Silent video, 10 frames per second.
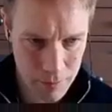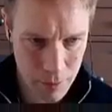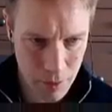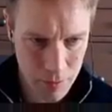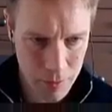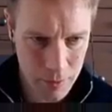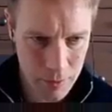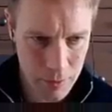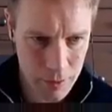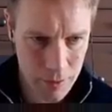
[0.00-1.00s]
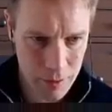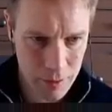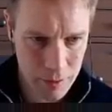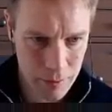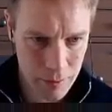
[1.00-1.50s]
pop
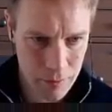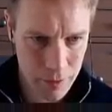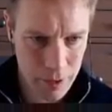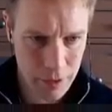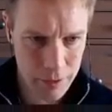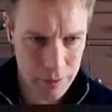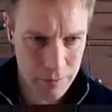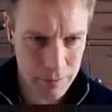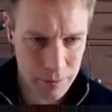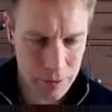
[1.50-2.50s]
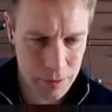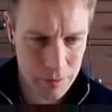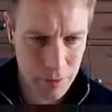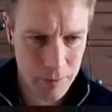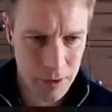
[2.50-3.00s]
pop
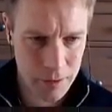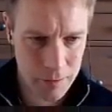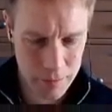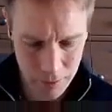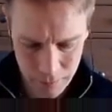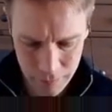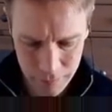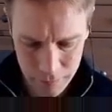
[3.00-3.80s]
the items off,